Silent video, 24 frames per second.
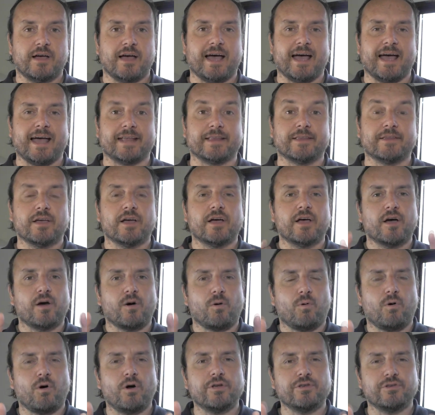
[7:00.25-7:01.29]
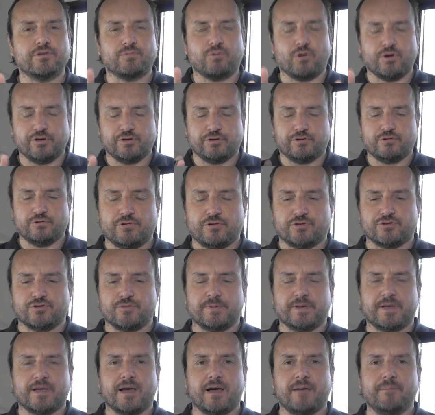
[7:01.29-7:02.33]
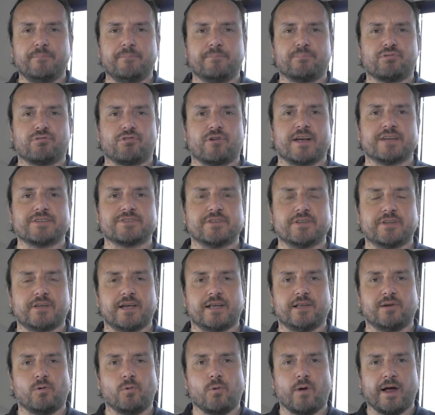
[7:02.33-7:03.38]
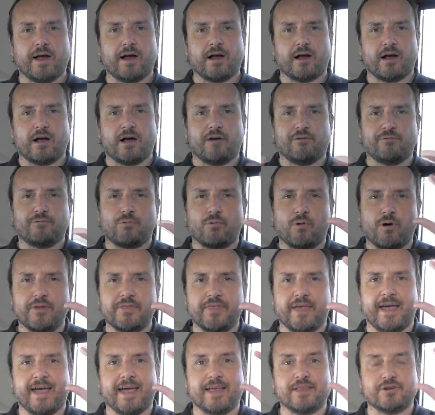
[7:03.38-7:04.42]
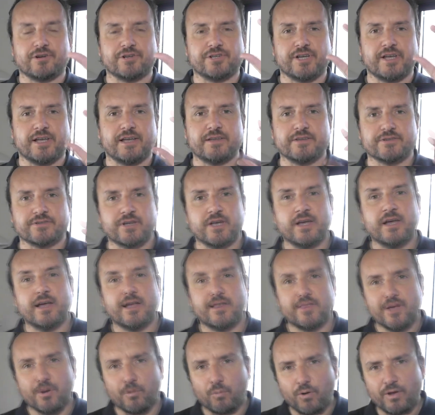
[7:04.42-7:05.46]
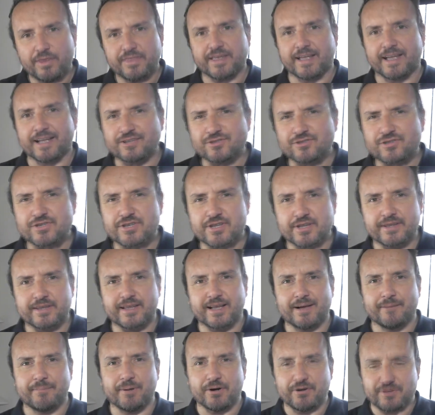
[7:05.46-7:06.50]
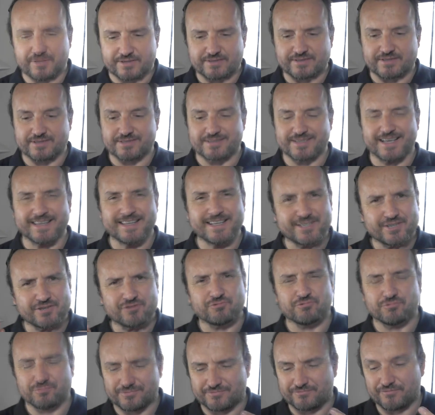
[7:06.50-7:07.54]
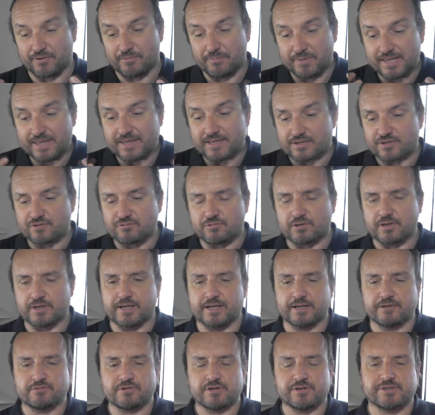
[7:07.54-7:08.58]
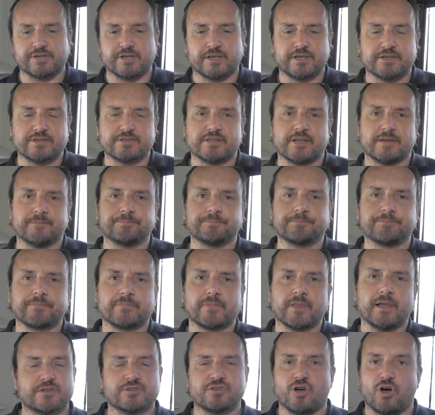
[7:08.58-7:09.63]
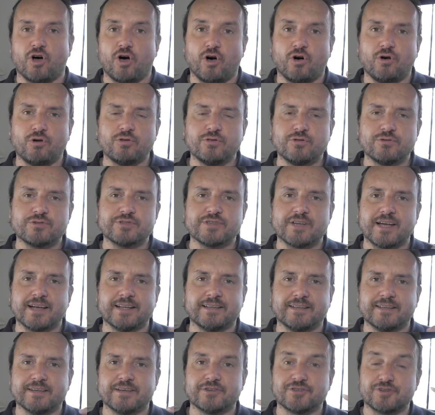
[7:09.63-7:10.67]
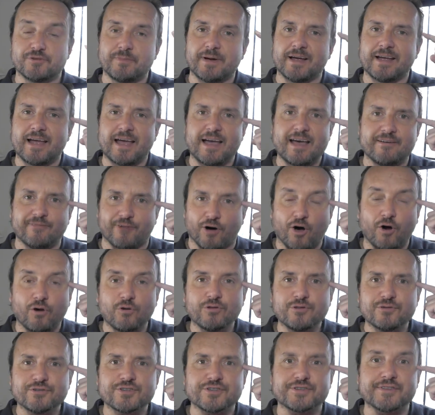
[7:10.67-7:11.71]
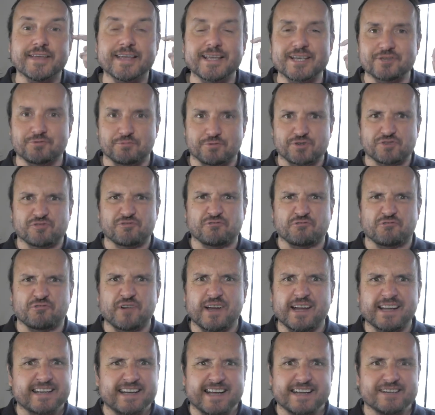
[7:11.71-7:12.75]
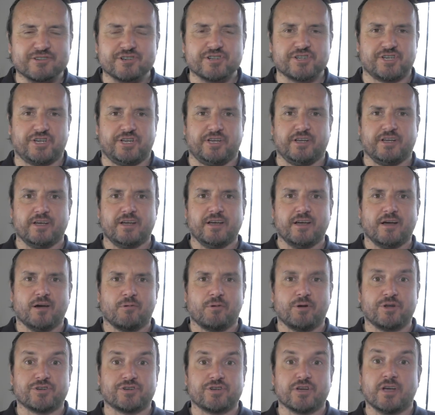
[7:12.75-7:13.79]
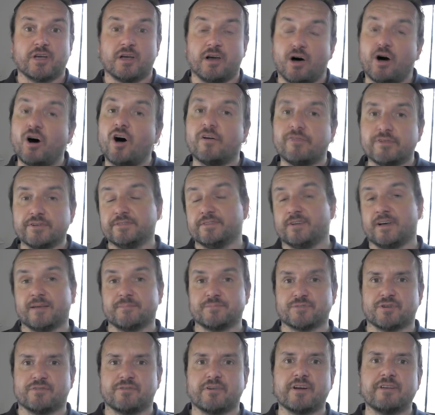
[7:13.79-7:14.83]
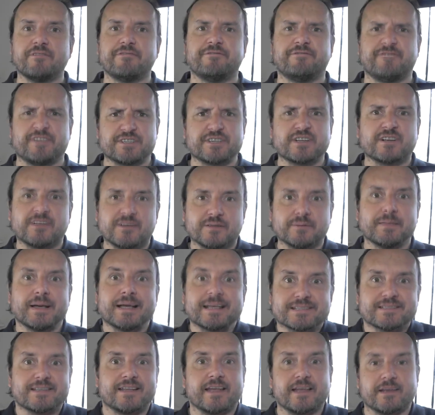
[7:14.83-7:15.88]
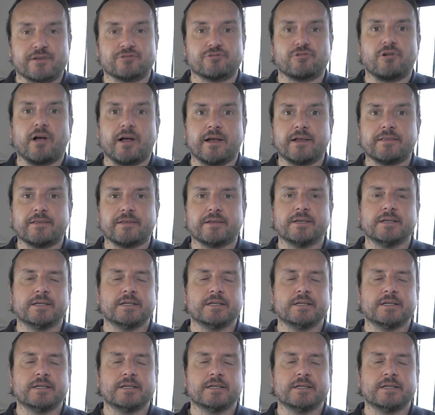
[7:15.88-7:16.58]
And what you is you become present and aware of what that energy is. Now, what the interesting thing about this is, and this is, for me, this is really interesting, is that all those ideas you might have, all those things which create energy, which oftentimes are very physical-based things, right?